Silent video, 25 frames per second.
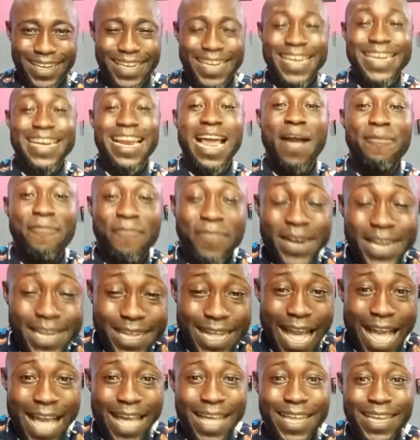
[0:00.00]
in
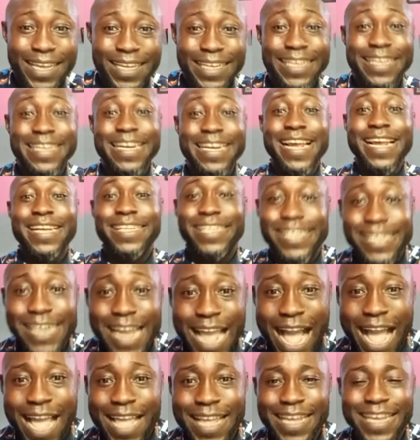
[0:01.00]
Africa, in
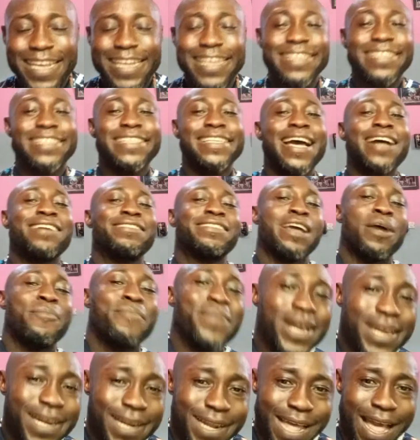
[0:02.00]
Asia, in South
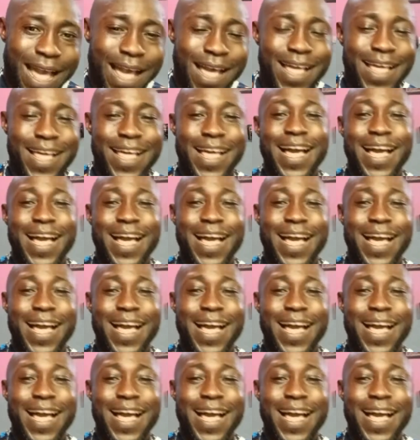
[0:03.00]
America,